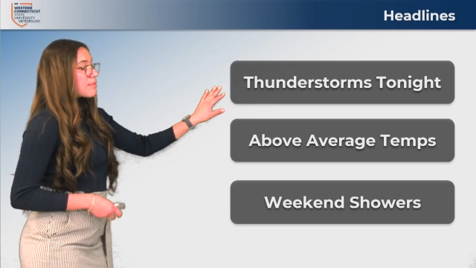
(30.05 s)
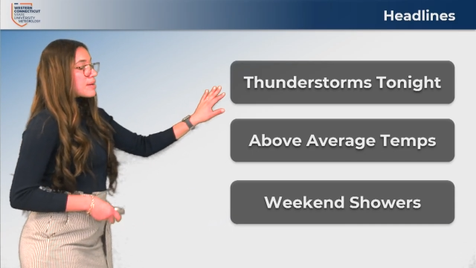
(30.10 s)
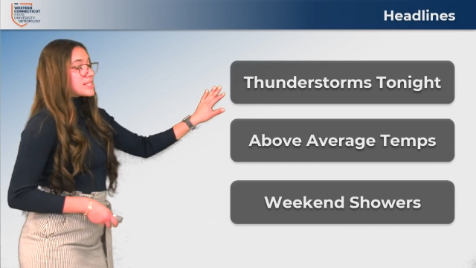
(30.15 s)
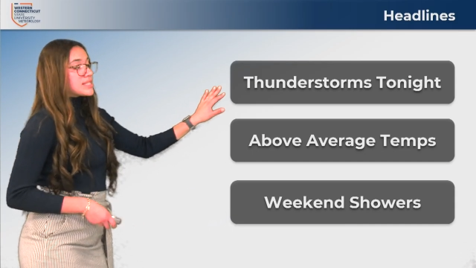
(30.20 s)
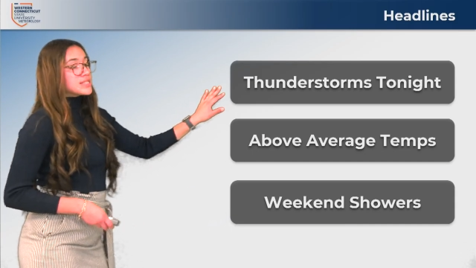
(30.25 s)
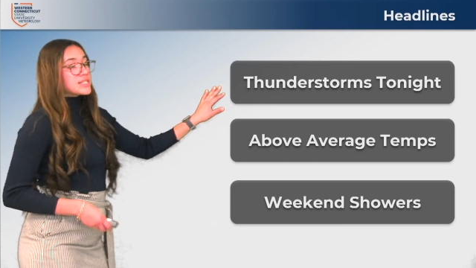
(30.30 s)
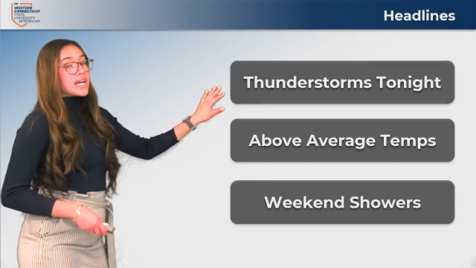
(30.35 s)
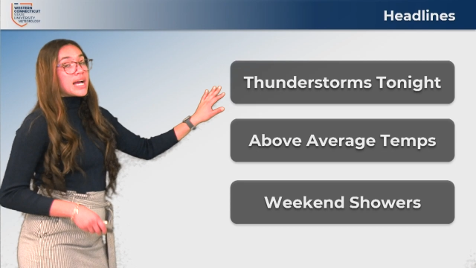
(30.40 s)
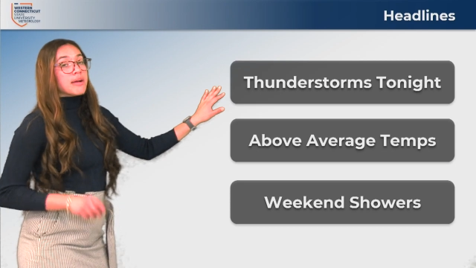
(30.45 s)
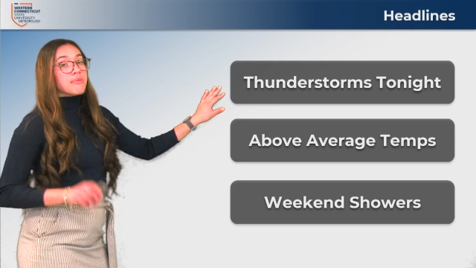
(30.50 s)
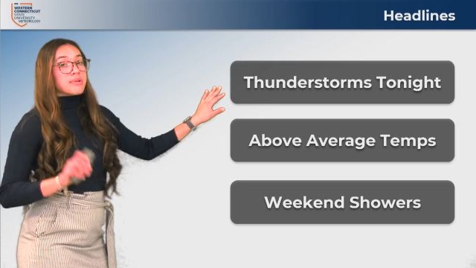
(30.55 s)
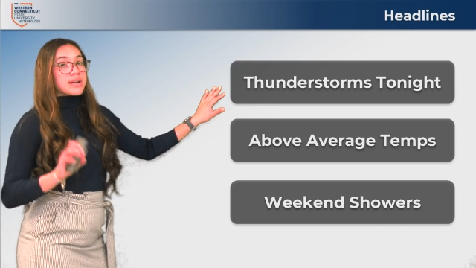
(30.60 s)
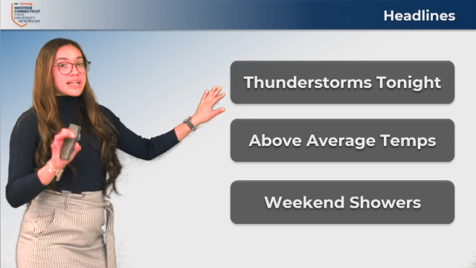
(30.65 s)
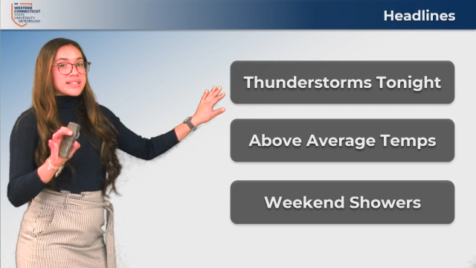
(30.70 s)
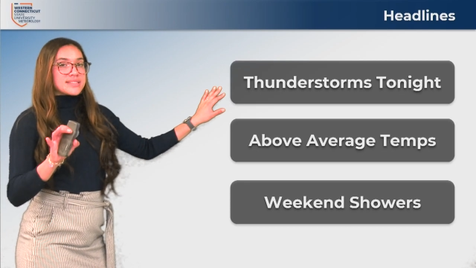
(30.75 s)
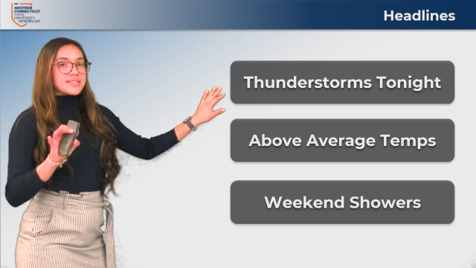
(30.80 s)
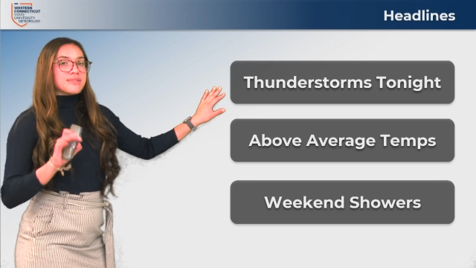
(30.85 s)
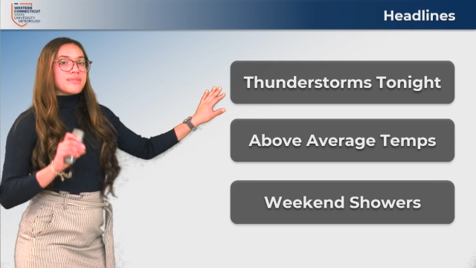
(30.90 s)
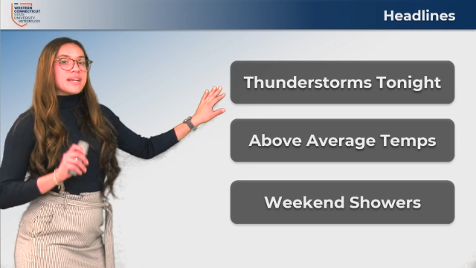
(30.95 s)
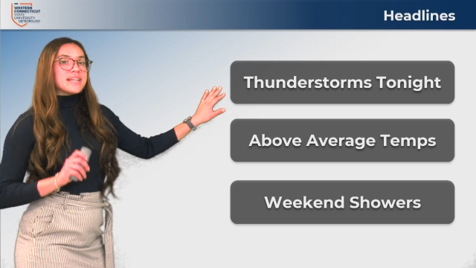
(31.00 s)
which I will
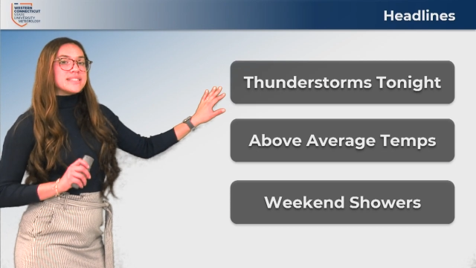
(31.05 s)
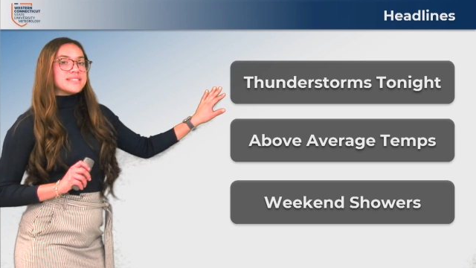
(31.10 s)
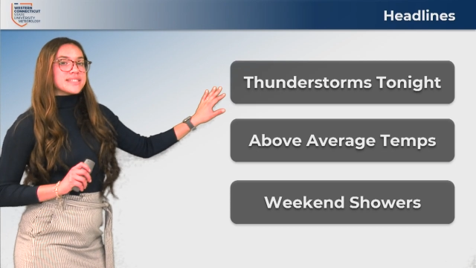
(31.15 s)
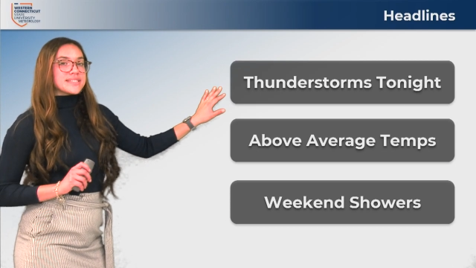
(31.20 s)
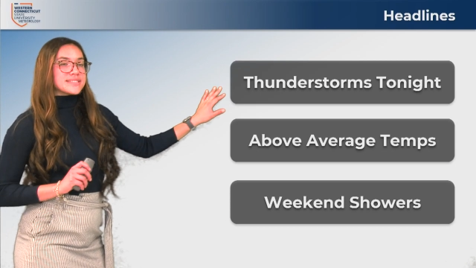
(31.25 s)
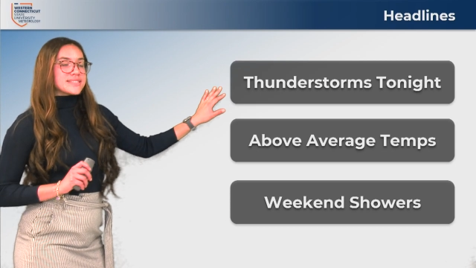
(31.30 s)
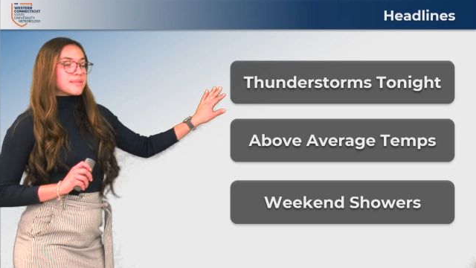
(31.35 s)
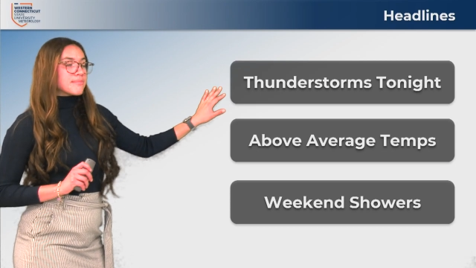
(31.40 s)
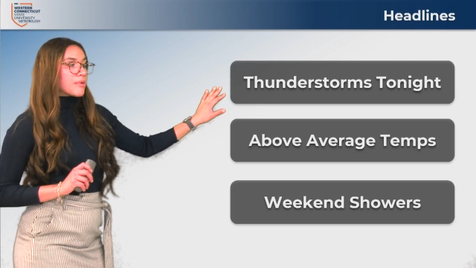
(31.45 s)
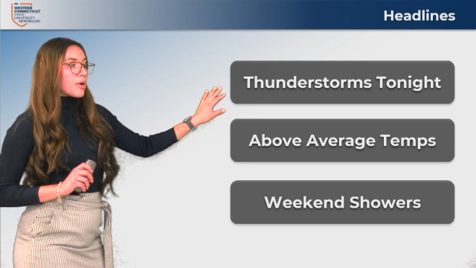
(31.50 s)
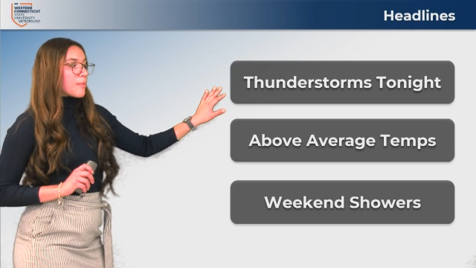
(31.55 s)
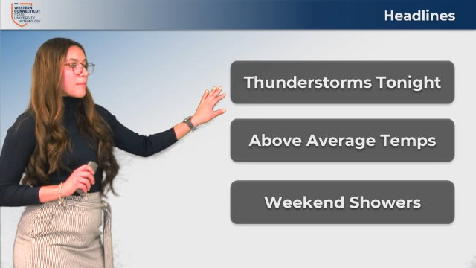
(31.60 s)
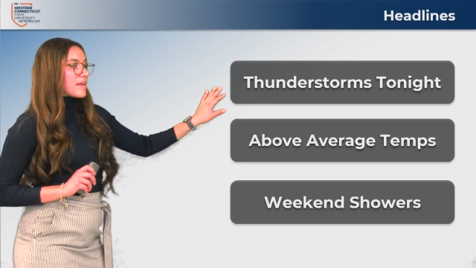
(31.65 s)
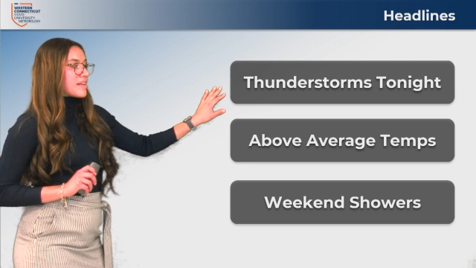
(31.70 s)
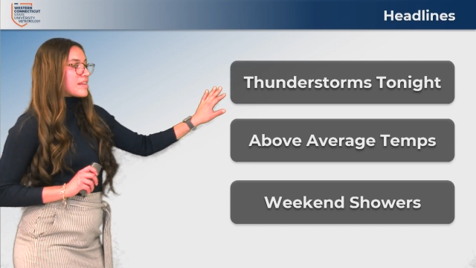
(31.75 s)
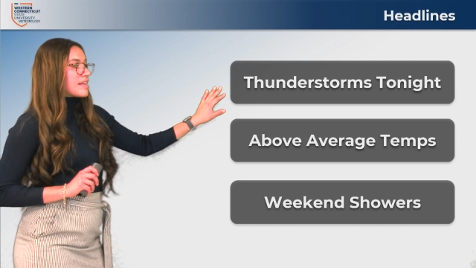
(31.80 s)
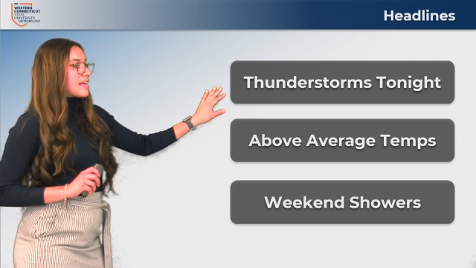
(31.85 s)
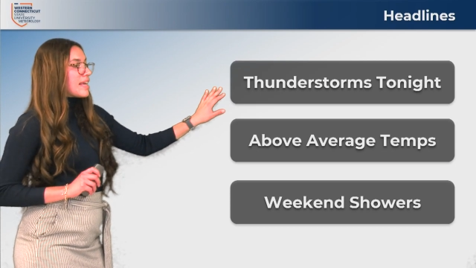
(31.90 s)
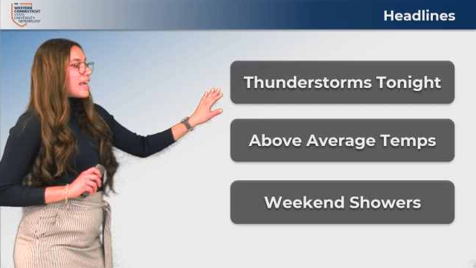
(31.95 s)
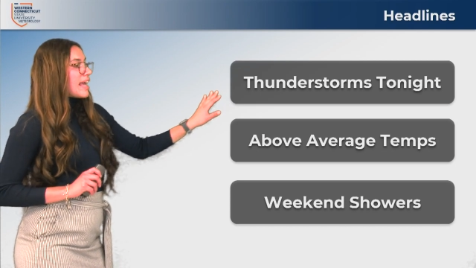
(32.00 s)
get to in just a
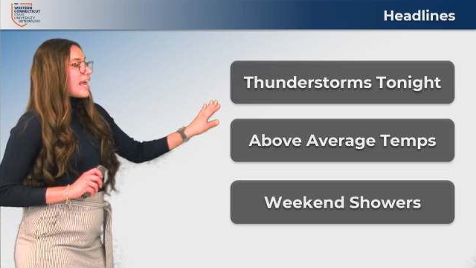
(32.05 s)
moment,